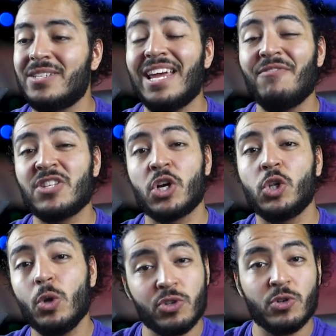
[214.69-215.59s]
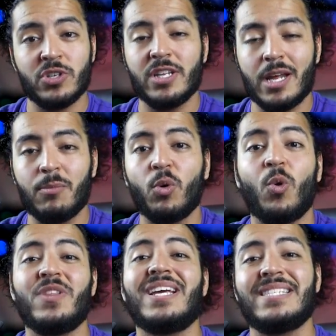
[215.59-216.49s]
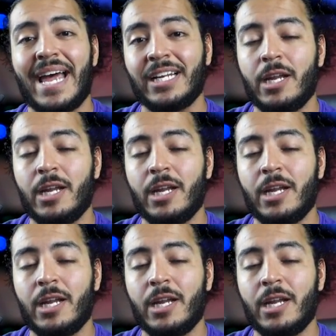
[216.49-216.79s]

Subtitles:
If it's closer to the number or the exact